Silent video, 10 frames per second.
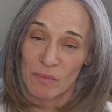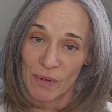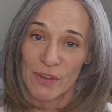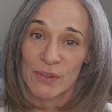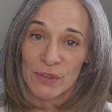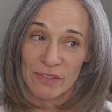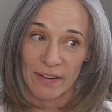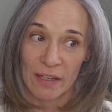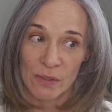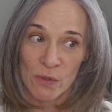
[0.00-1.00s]
motherhood
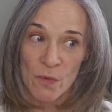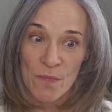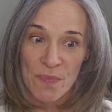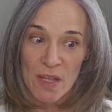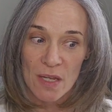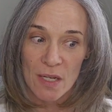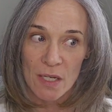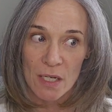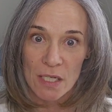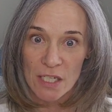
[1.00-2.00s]
value,
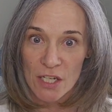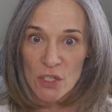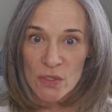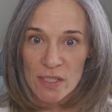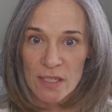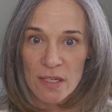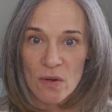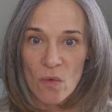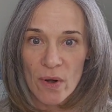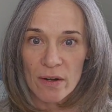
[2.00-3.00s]
can you see
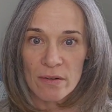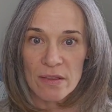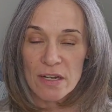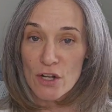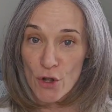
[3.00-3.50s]
where the